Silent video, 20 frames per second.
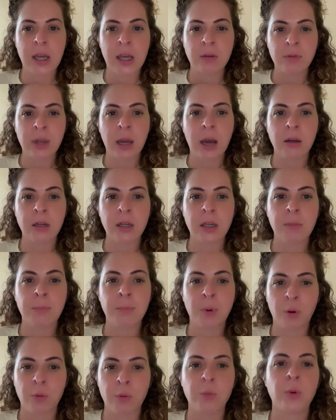In reality,
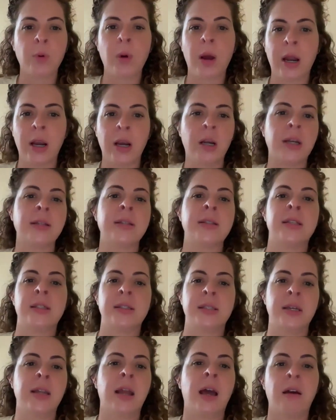both require
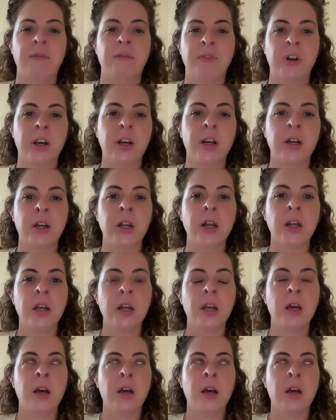consistent effort,